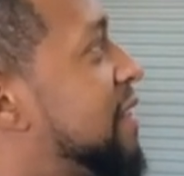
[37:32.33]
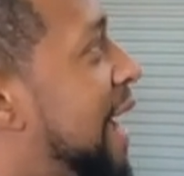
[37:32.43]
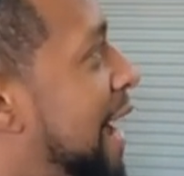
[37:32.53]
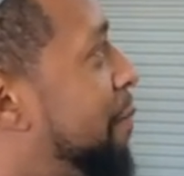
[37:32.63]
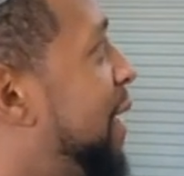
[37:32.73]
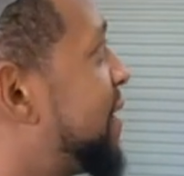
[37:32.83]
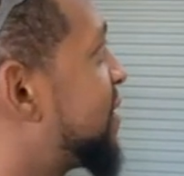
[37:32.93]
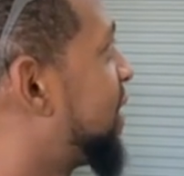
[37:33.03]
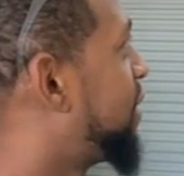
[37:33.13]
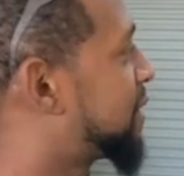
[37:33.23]
not, but at the
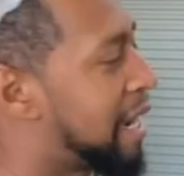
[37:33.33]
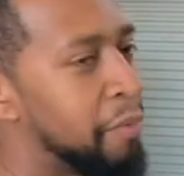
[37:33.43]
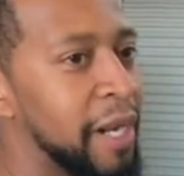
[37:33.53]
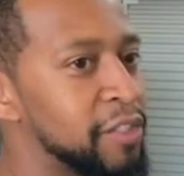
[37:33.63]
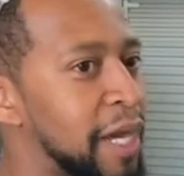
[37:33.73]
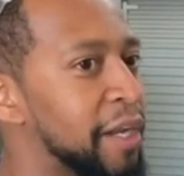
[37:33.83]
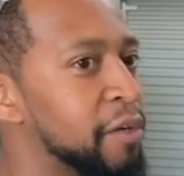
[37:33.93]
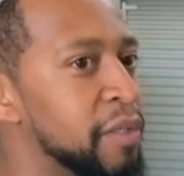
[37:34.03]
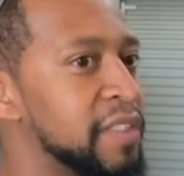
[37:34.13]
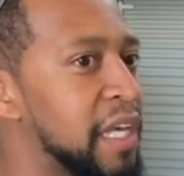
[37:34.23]
same time, what I try to
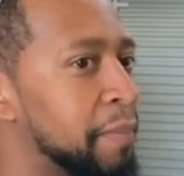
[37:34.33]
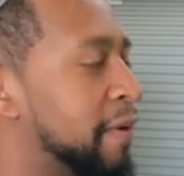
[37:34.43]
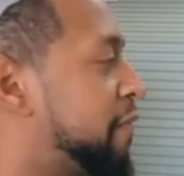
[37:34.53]
do is keep it